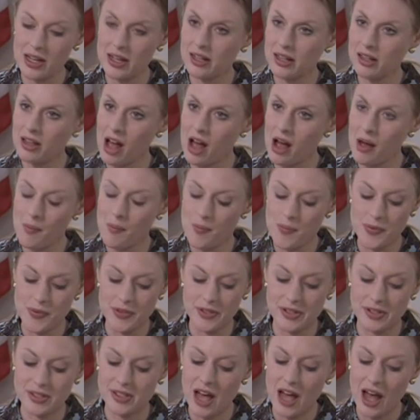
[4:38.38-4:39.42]
club,
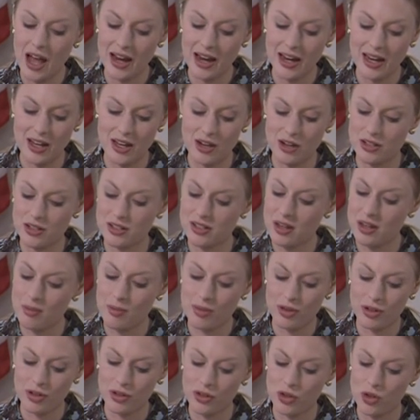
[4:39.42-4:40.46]
society, or
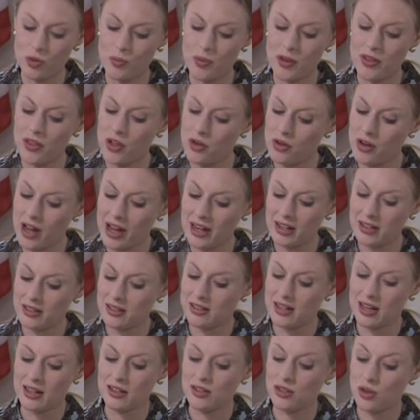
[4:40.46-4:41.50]
similar group in the United
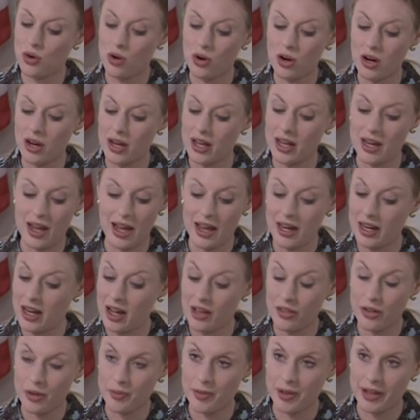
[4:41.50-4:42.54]
States or in any
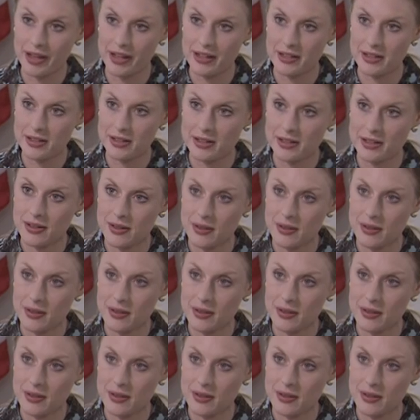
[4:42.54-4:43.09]
other place?